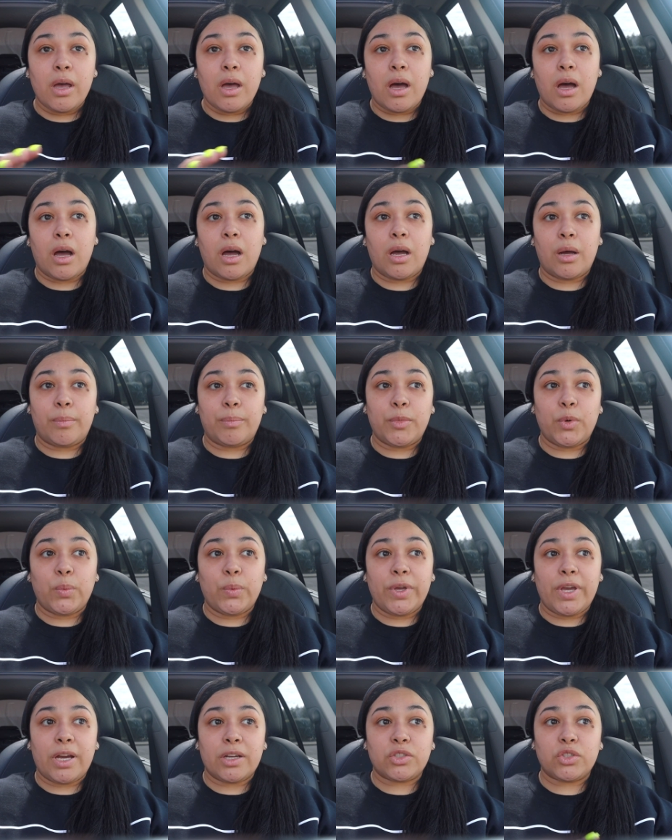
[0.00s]
Um,
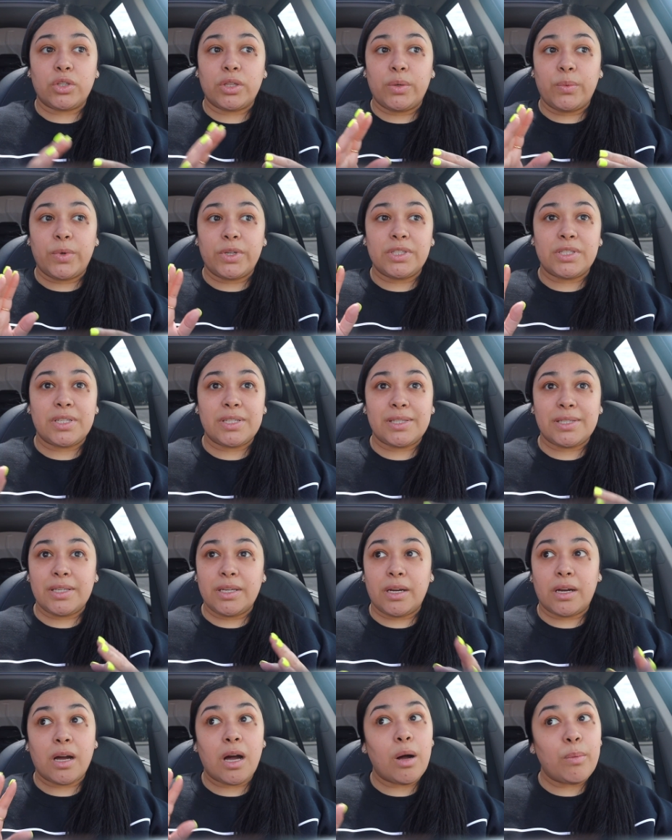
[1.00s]
we actually went to
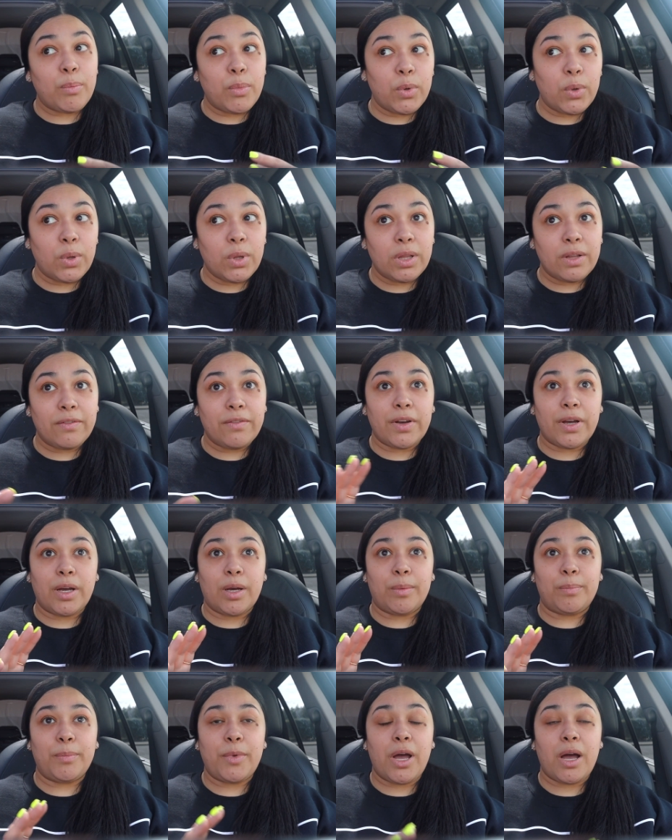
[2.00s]
see a couple of
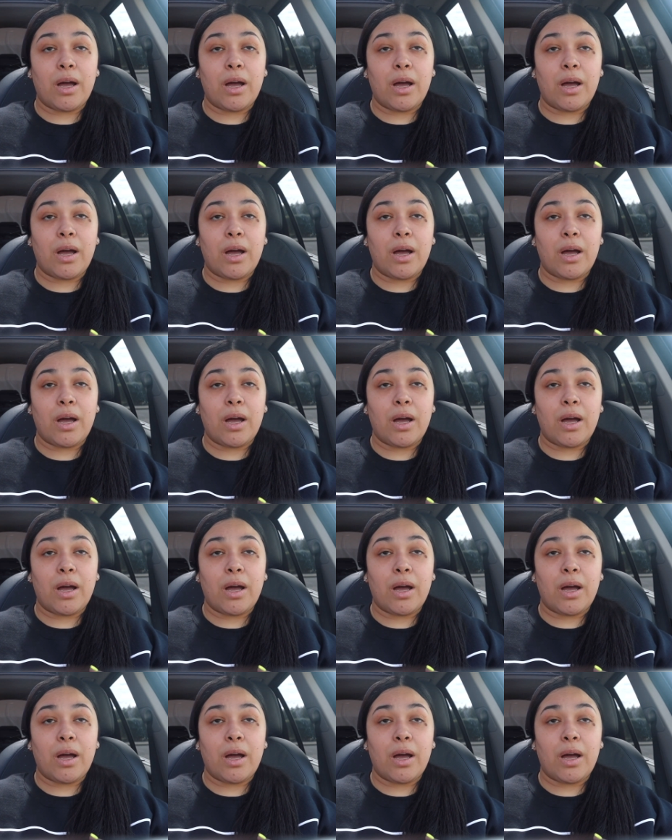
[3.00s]
them.